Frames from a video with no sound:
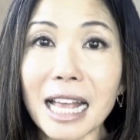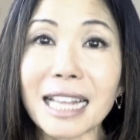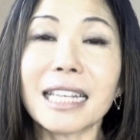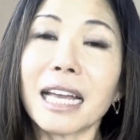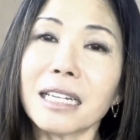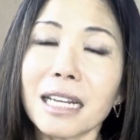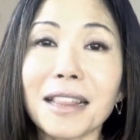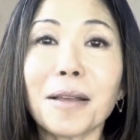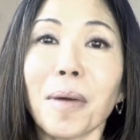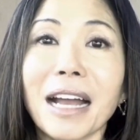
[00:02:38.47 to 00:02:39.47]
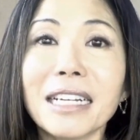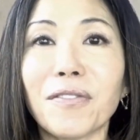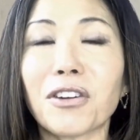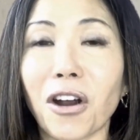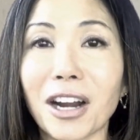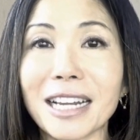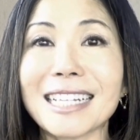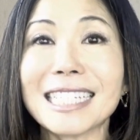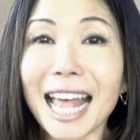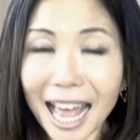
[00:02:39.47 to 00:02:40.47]
and get in the mind of your
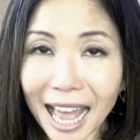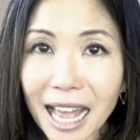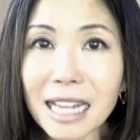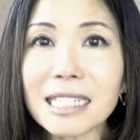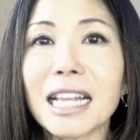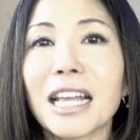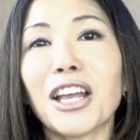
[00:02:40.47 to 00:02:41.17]
audience as